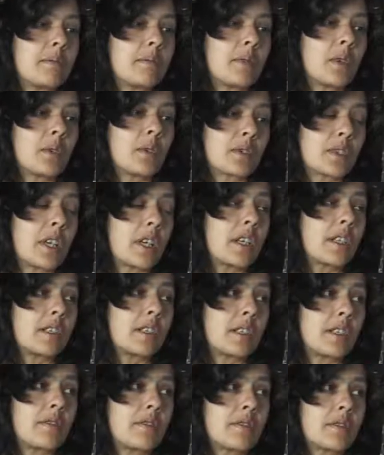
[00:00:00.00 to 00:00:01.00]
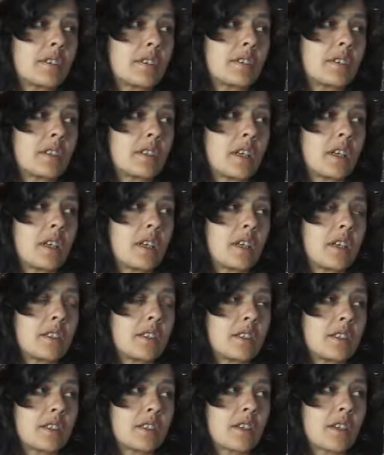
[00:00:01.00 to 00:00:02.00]
alternatives
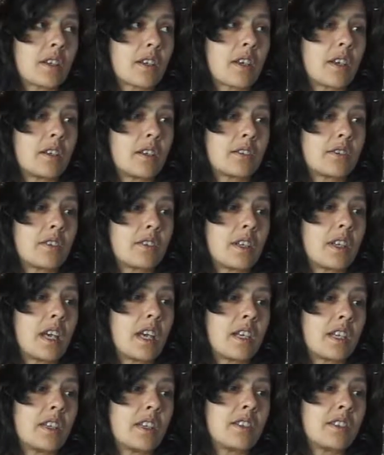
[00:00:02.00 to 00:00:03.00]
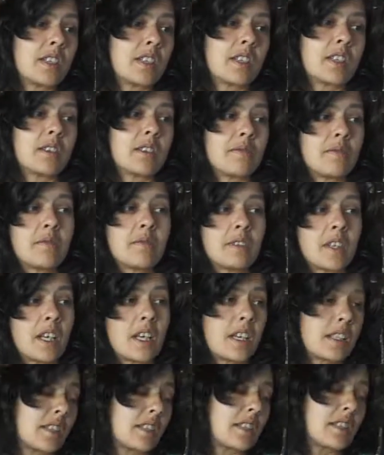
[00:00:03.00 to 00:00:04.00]
to psychiatry and using them, that,
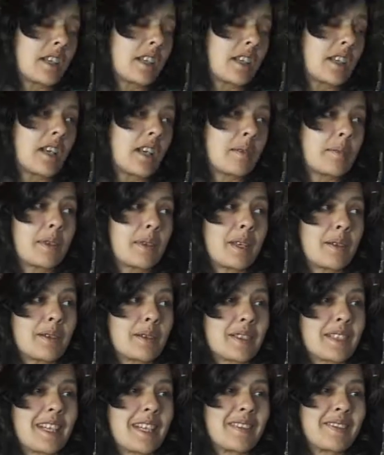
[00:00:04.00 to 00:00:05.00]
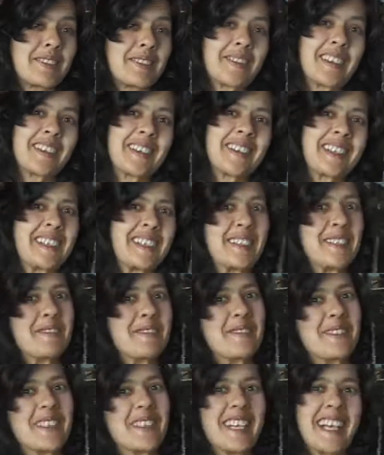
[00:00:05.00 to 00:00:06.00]
as you say, I've been able to have a very
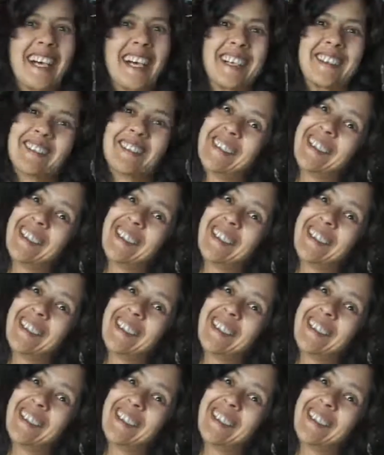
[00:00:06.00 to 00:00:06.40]
normal life.